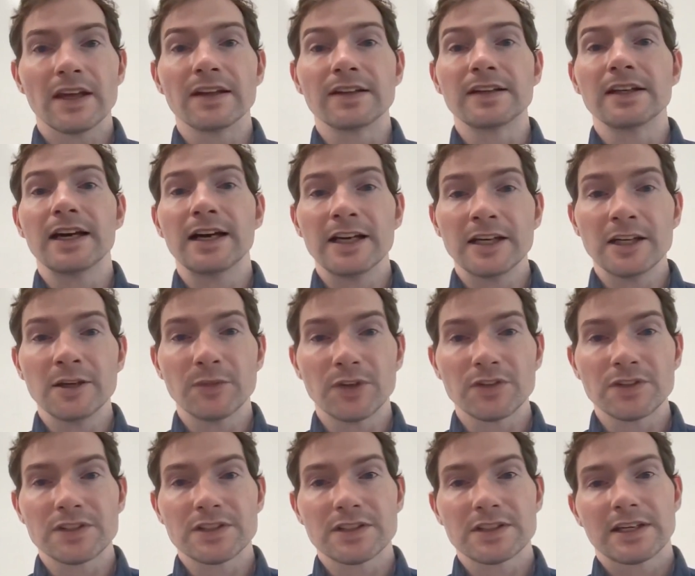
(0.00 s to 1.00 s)
The
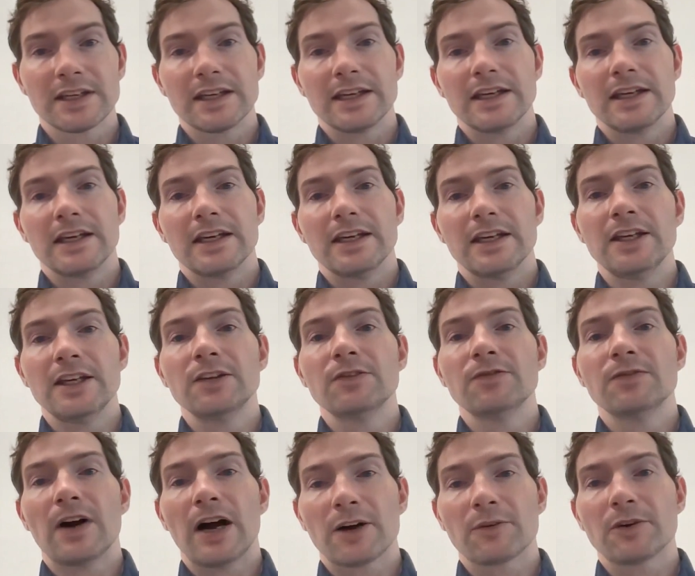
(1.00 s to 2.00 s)
elements,
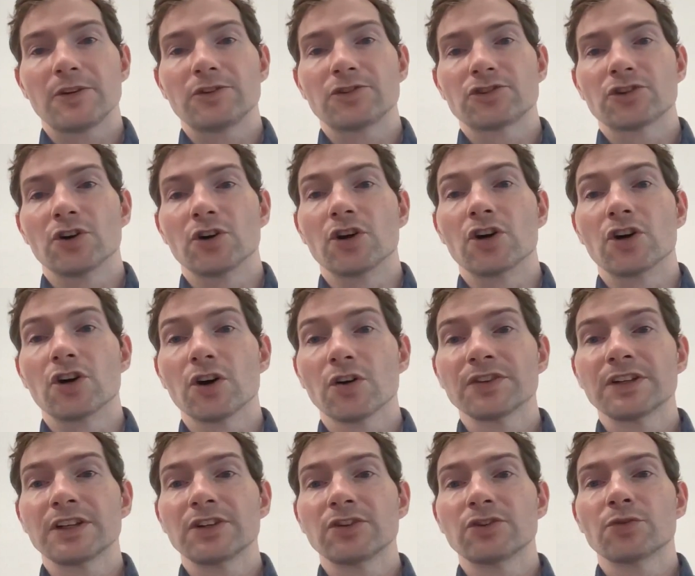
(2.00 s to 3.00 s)
if arranged
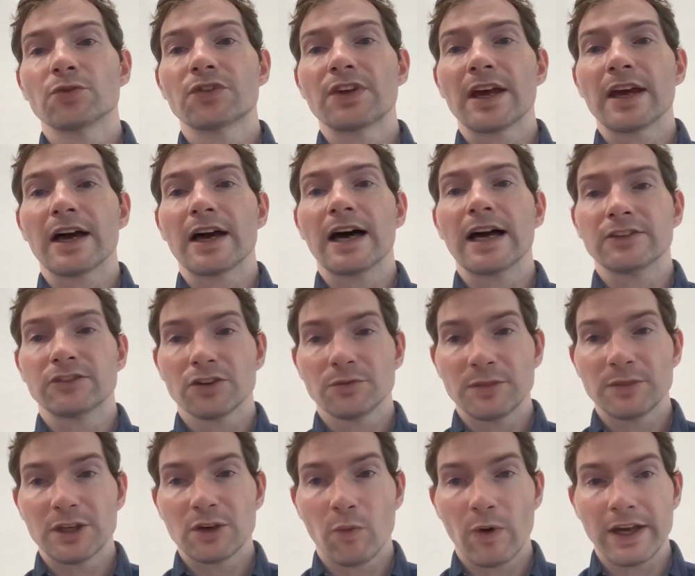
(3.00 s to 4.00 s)
according to their
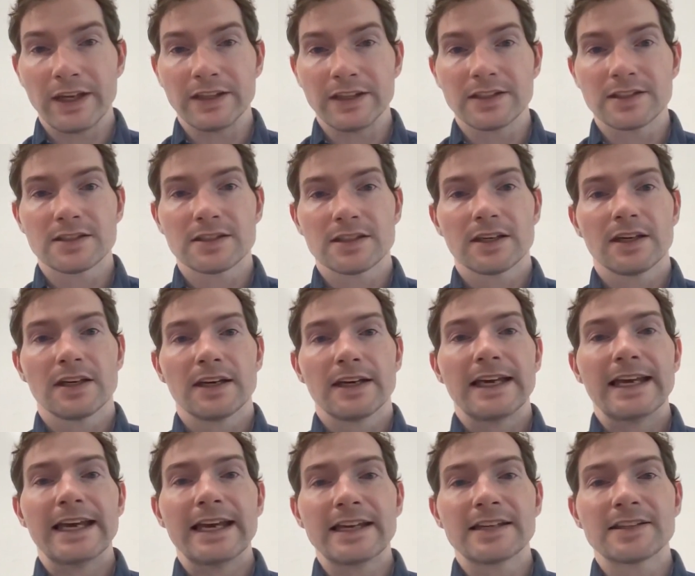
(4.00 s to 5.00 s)
atomic weights,
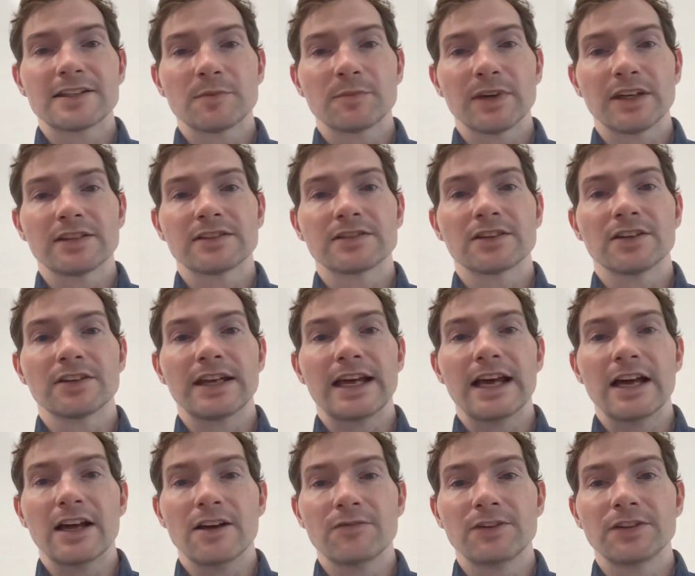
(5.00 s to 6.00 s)
exhibit
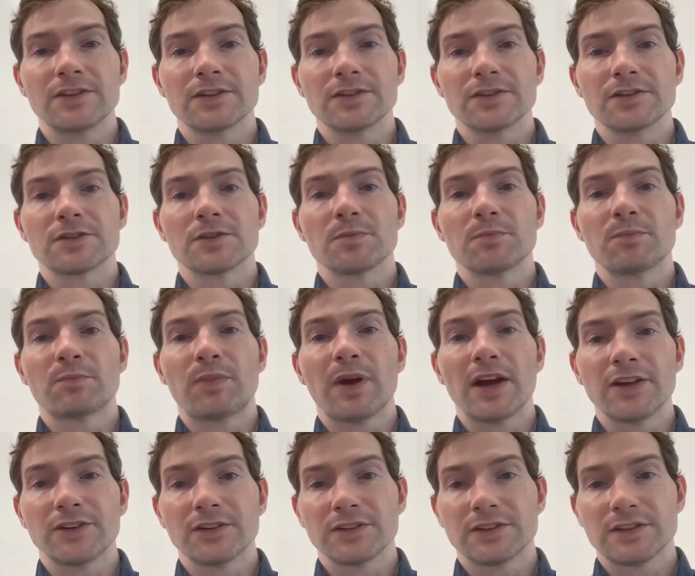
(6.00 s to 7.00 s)
an evident
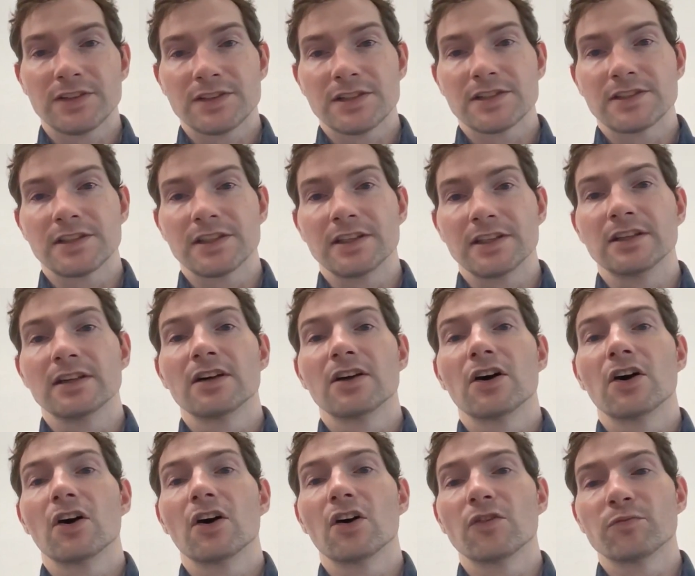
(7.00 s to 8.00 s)
periodicity
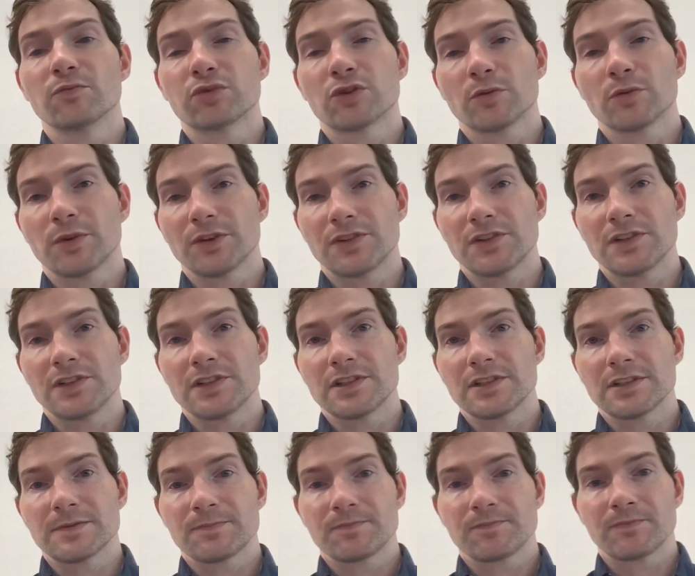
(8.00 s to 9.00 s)
of
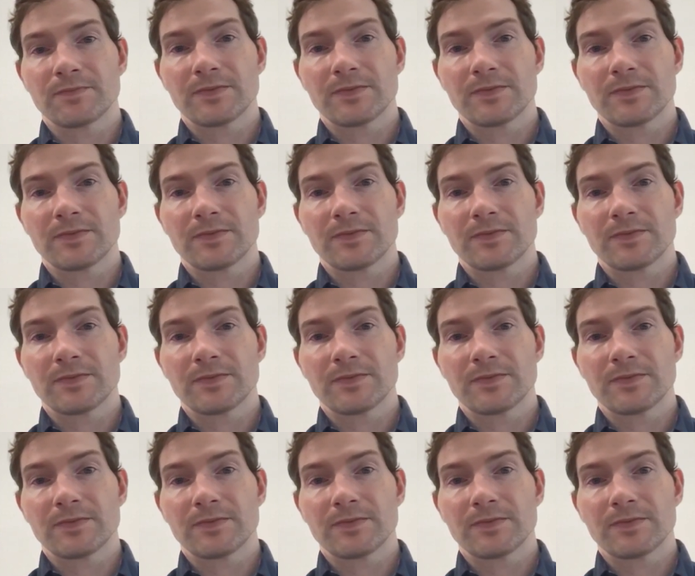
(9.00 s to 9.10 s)
properties.